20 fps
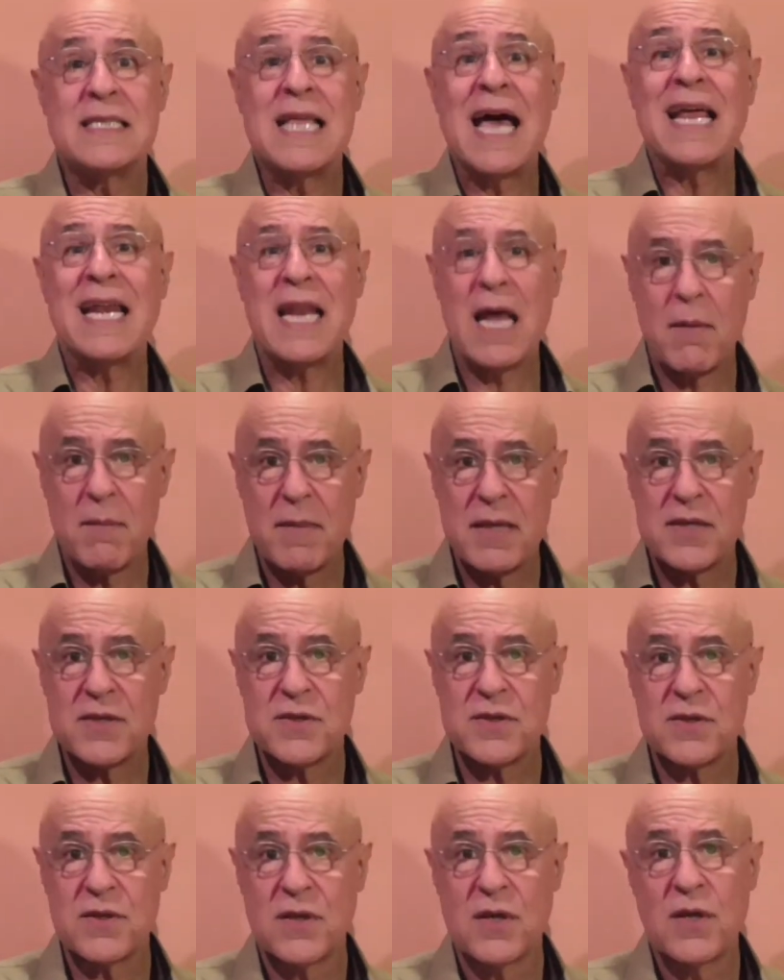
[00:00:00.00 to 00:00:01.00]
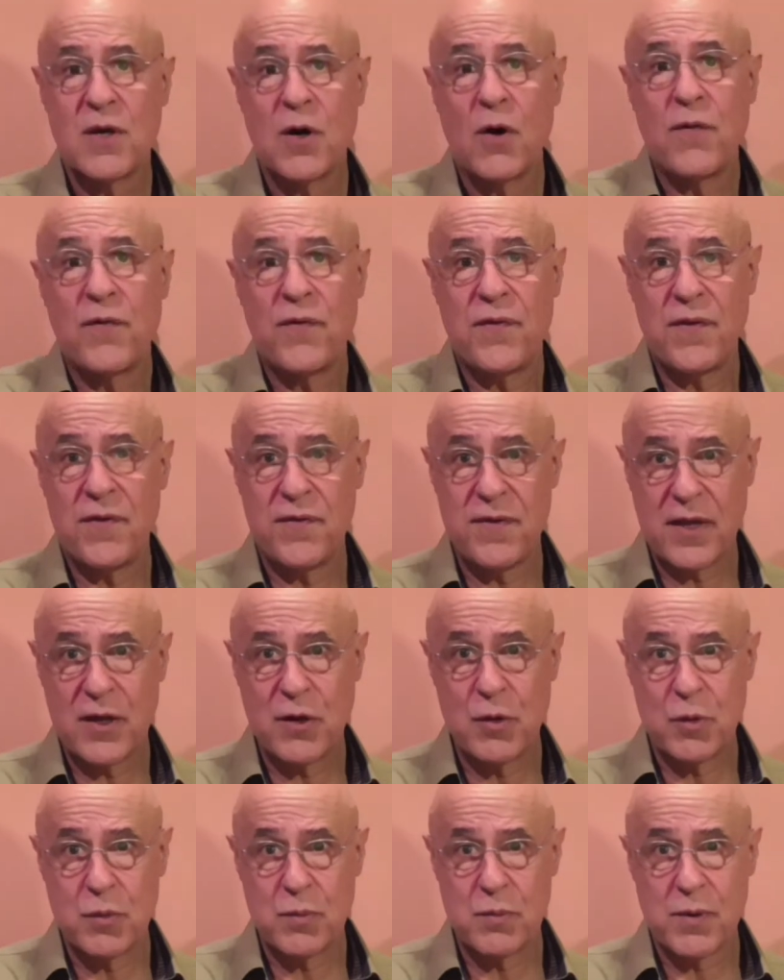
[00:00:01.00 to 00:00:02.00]
dynamics of the
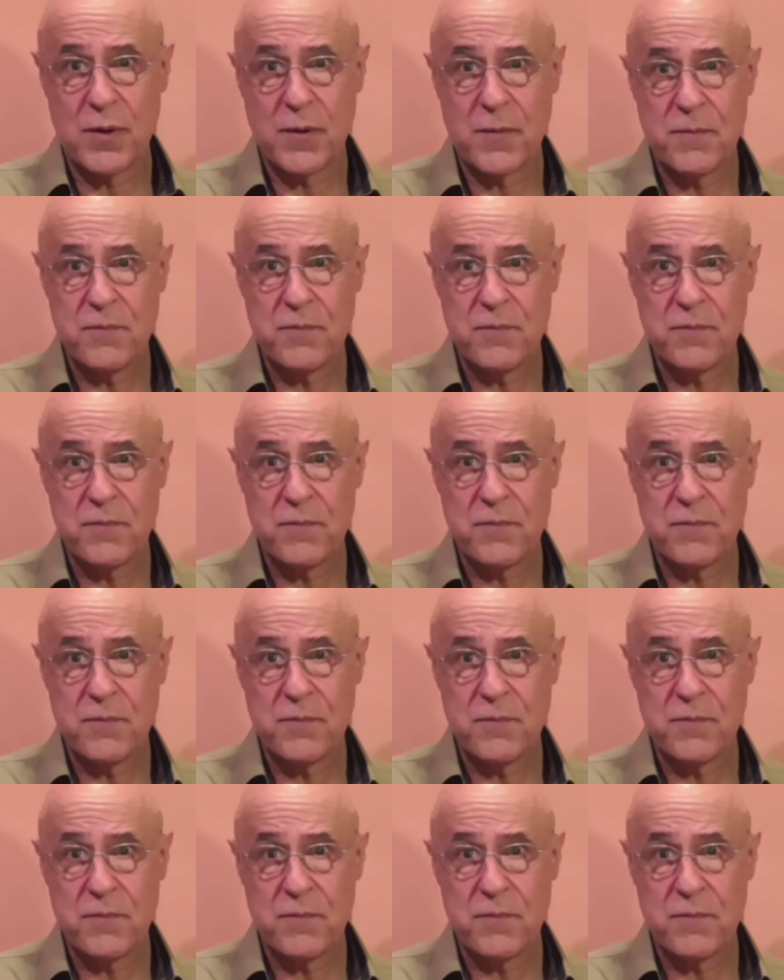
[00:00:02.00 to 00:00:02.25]
group.